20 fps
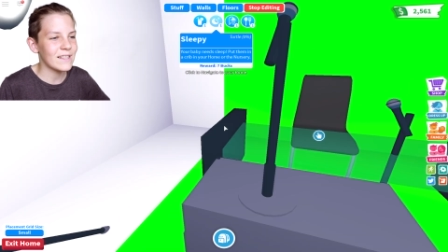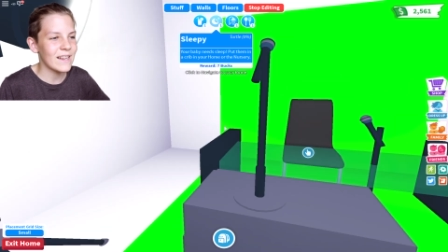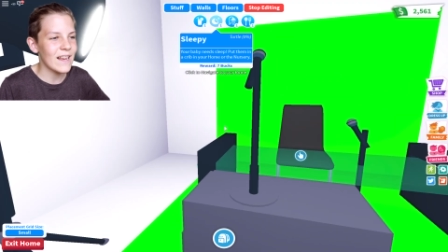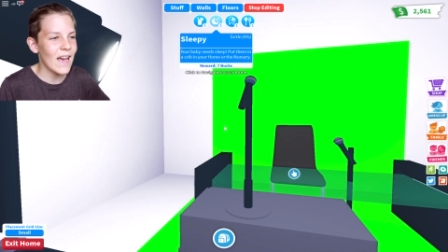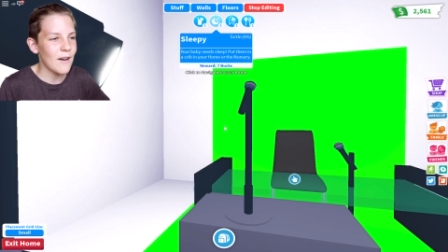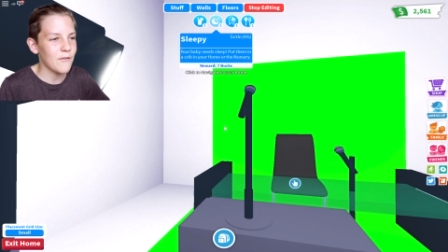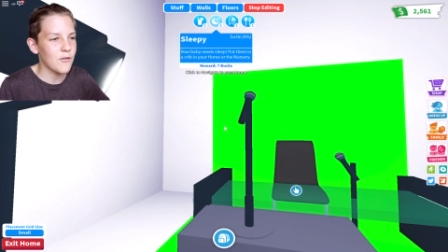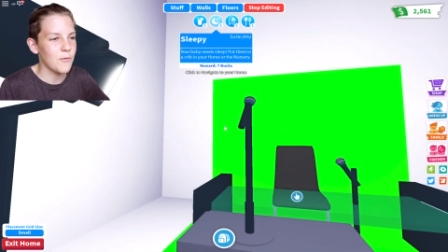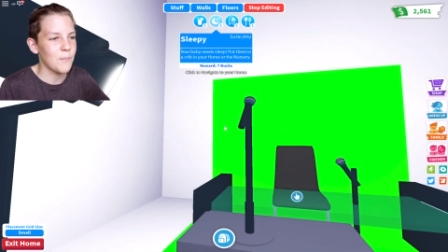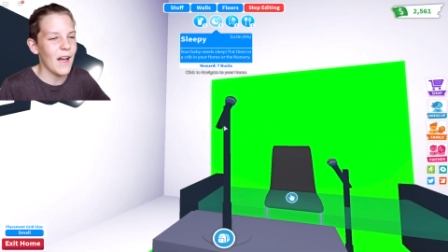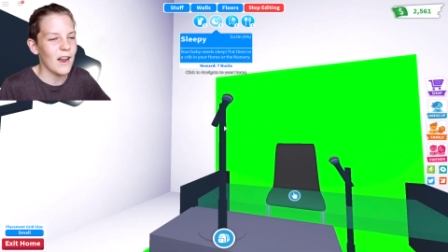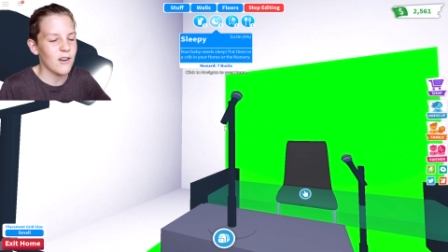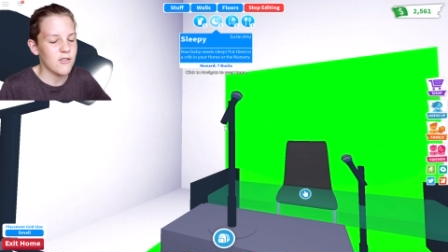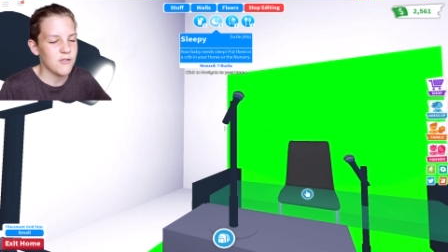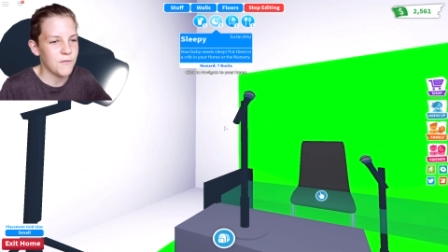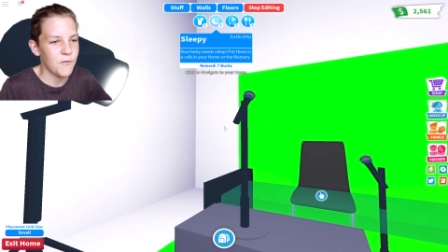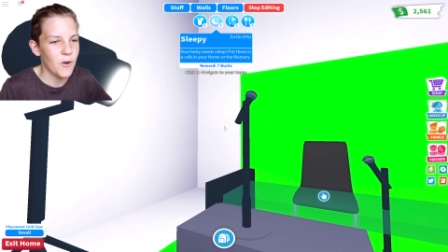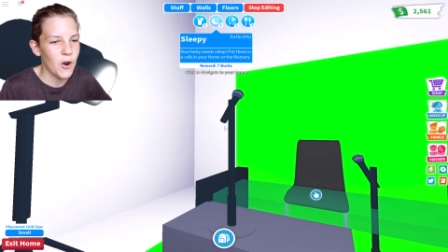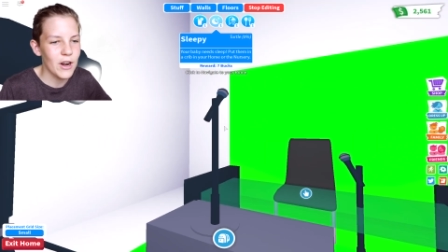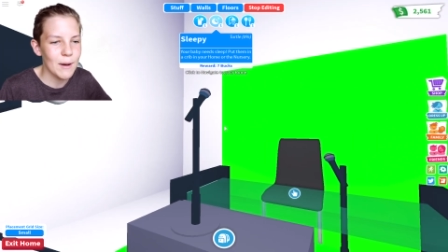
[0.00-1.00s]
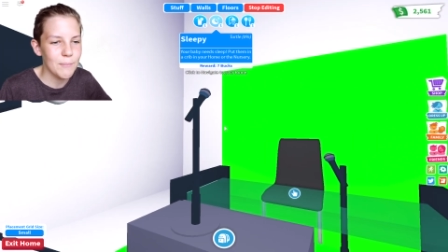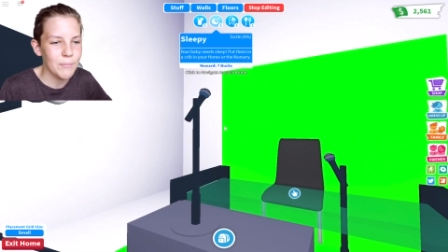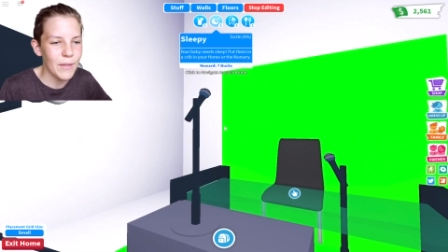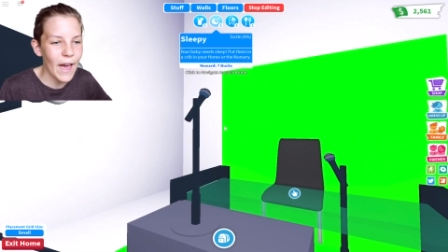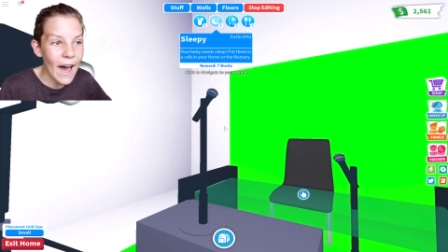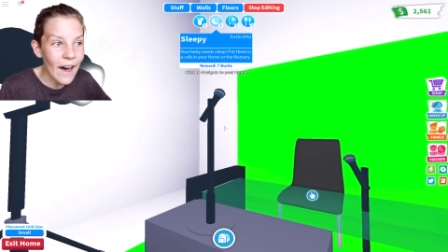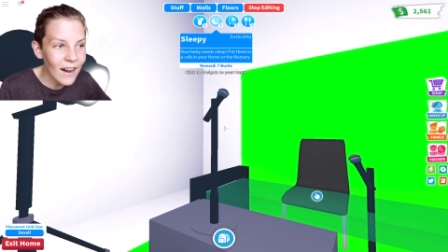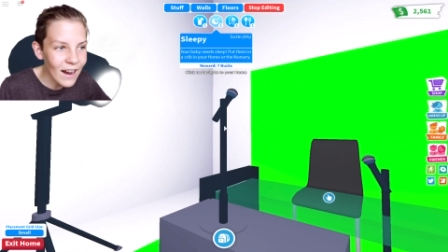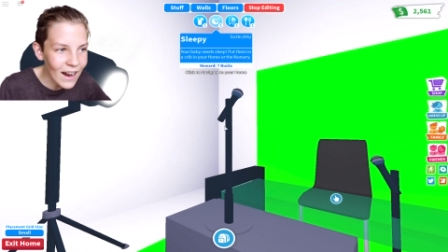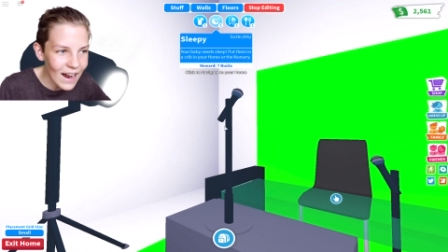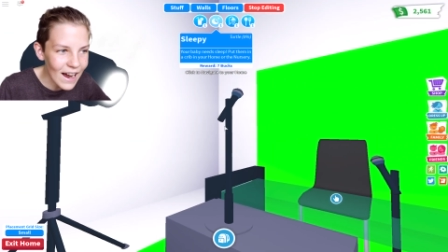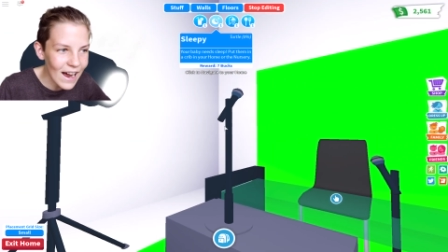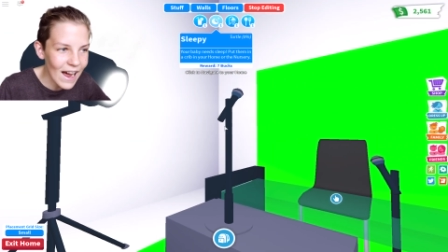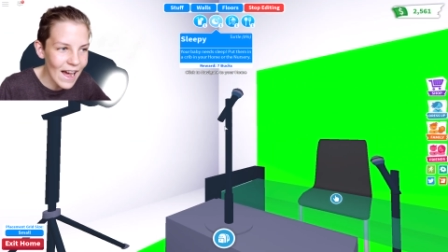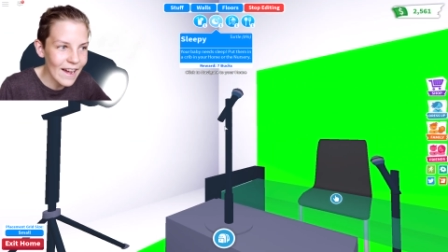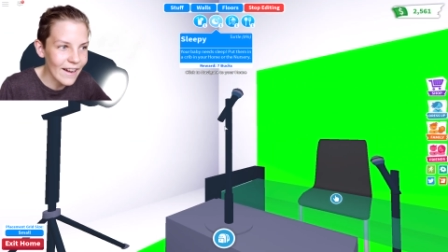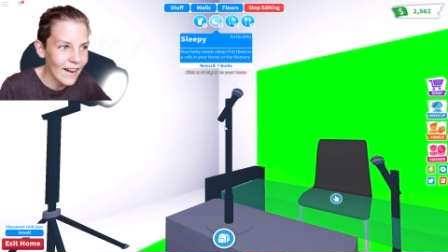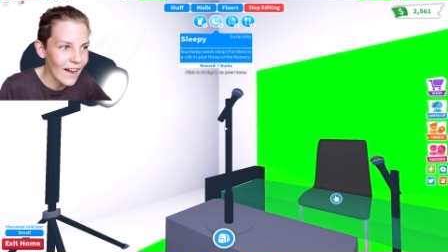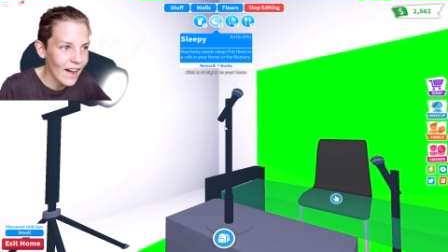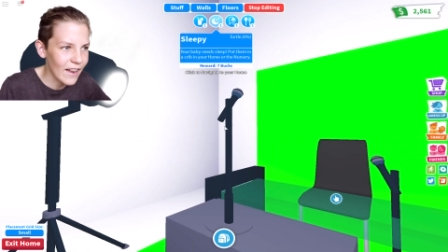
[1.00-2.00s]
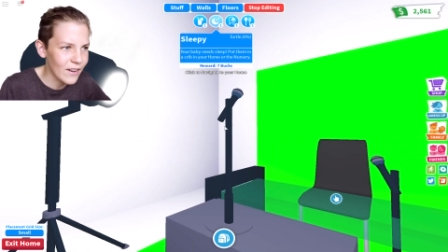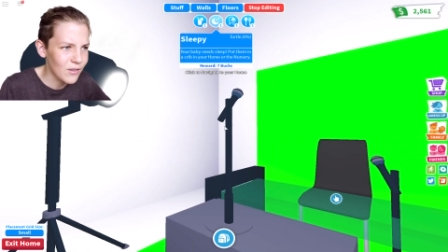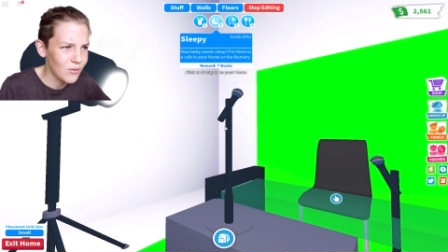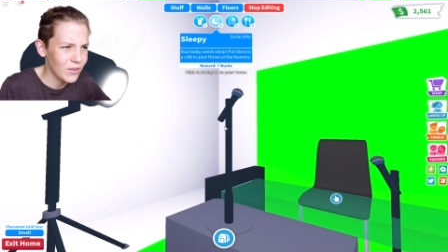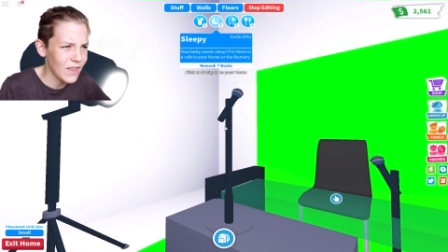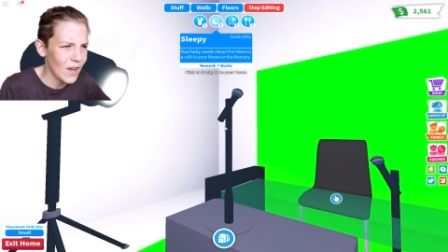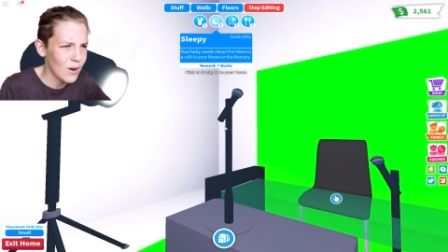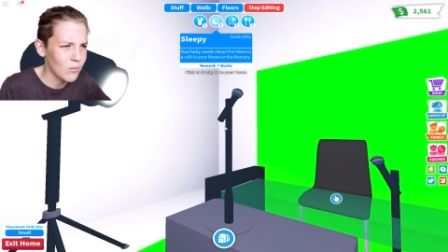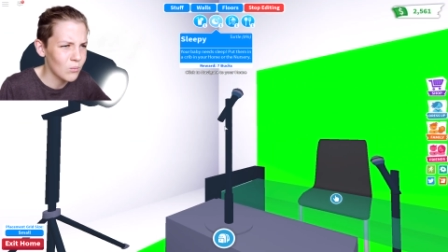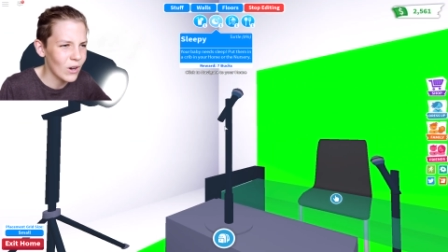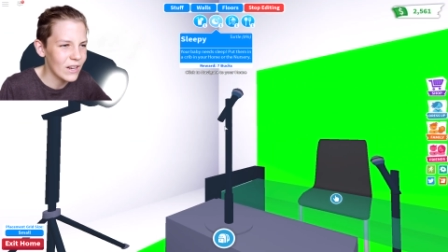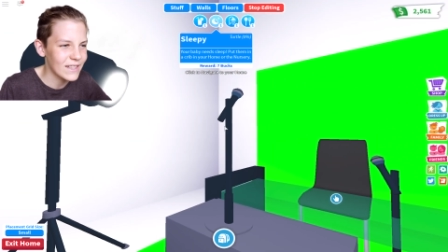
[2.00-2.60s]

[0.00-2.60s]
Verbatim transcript: does he have a microphone up that high and then